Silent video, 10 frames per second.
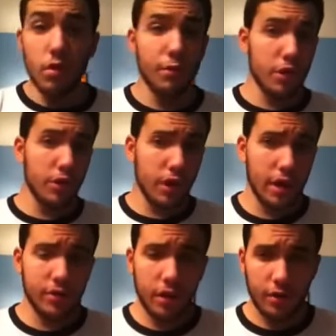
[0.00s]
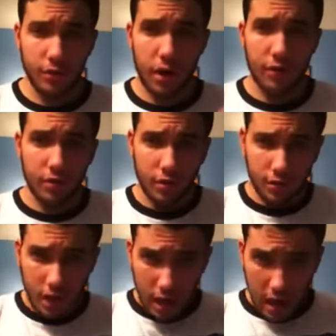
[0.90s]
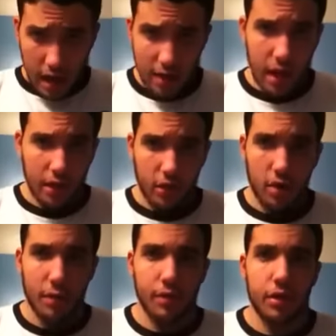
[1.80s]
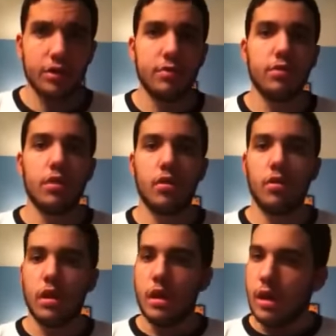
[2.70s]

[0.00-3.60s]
Let me know what you guys thought of Survivor Series in that comment section below.